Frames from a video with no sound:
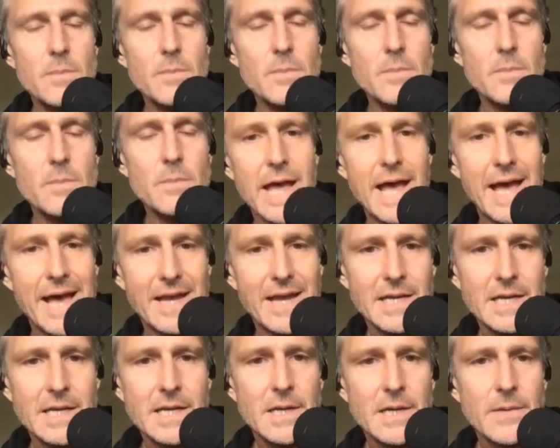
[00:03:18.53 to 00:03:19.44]
In that,
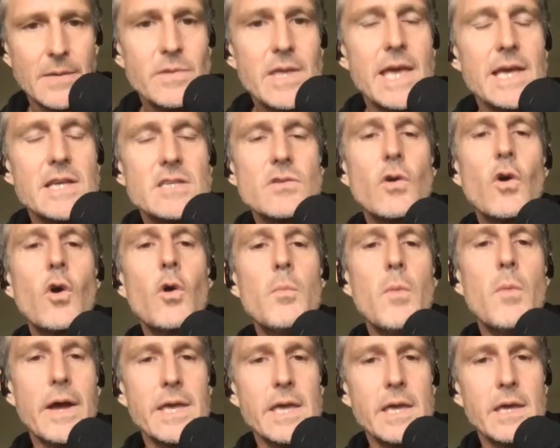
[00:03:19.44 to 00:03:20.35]
yes, all
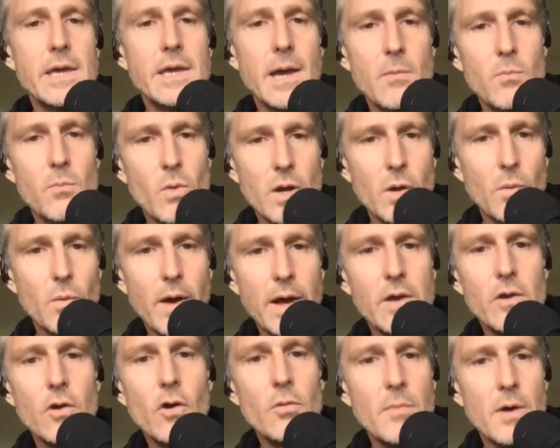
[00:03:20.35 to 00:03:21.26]
my income went away
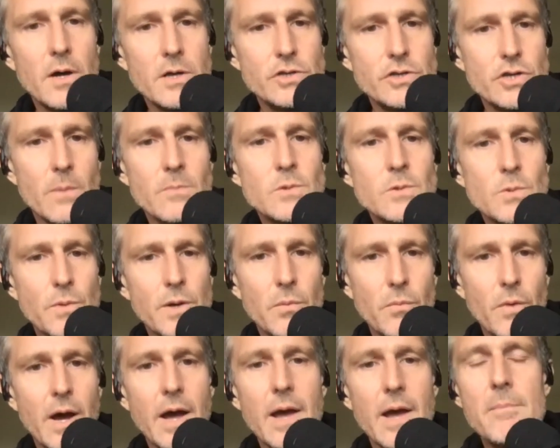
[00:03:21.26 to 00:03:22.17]
and all my jobs went
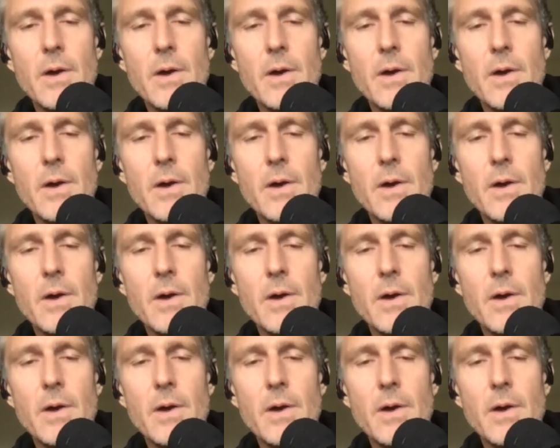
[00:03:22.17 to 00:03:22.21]
away,